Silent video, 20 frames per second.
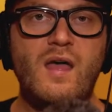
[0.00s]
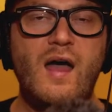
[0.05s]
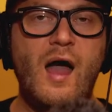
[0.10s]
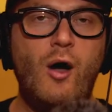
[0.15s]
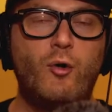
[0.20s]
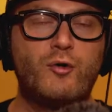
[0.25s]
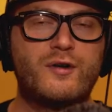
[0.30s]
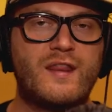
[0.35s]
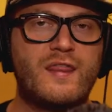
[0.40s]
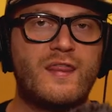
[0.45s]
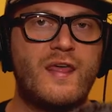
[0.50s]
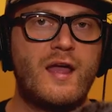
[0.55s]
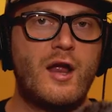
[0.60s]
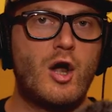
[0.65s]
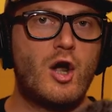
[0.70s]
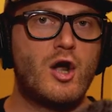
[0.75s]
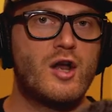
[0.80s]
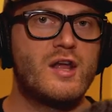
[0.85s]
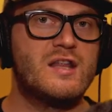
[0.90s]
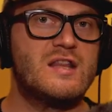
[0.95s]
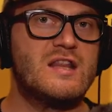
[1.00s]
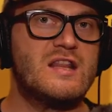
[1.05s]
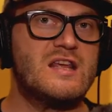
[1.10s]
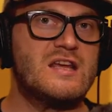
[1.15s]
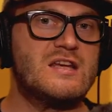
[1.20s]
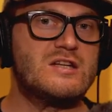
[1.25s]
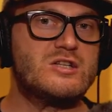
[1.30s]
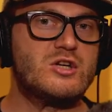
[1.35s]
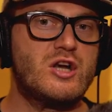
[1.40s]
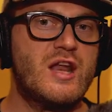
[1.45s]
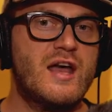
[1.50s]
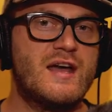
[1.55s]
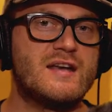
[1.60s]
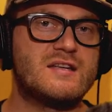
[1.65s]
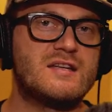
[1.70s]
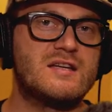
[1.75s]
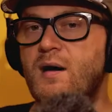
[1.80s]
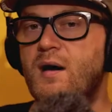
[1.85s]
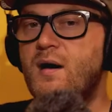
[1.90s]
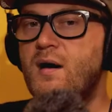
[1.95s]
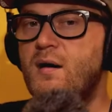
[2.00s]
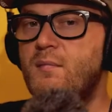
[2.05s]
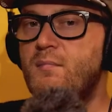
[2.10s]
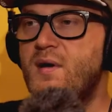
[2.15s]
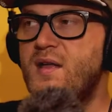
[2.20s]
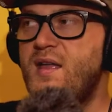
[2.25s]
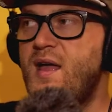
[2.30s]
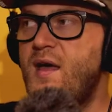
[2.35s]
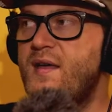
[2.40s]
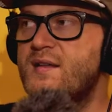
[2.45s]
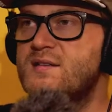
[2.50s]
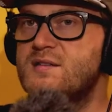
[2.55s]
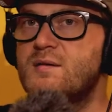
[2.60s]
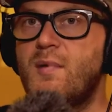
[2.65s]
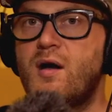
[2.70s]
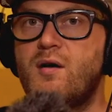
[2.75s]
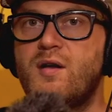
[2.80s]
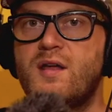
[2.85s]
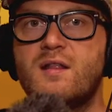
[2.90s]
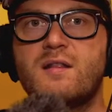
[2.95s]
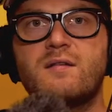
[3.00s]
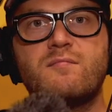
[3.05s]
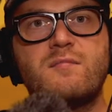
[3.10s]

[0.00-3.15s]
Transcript: out there in the internet. But yeah, that's about it.